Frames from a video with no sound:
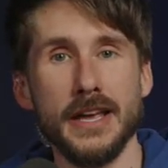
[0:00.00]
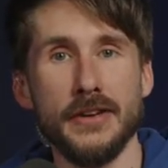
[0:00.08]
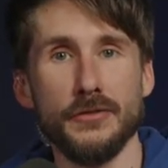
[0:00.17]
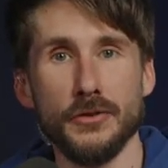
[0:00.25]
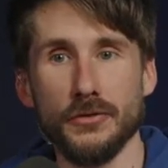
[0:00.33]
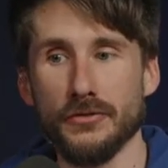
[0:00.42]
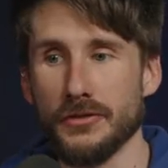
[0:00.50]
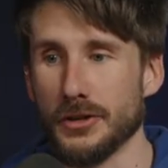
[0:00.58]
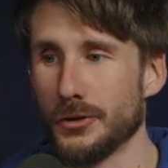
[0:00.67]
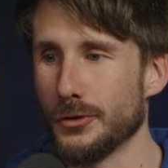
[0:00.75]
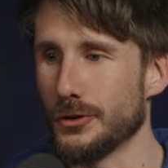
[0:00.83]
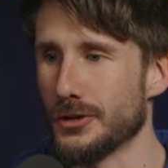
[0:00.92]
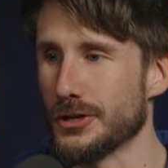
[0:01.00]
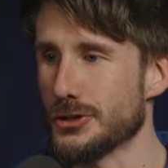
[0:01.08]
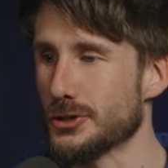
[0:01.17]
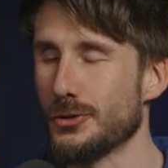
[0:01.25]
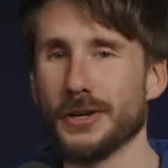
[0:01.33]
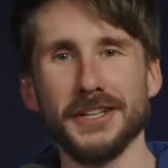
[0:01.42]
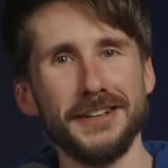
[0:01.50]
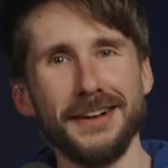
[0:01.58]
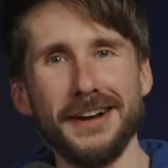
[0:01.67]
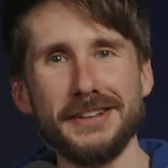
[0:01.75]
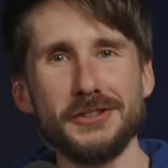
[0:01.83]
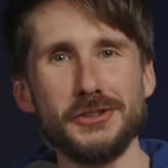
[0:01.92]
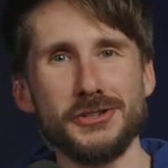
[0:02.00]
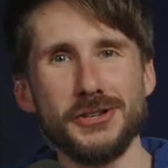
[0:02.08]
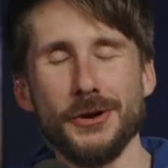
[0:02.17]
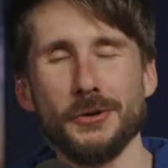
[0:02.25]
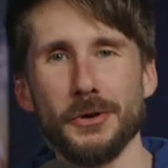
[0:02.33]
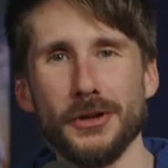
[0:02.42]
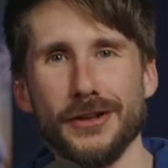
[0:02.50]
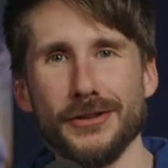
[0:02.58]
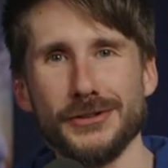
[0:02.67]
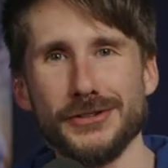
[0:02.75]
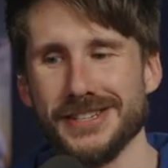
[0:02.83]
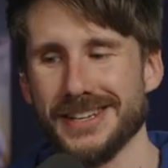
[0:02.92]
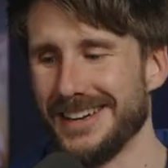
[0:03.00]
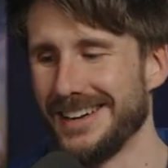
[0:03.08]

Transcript: if you feel uh, so inclined to share it with others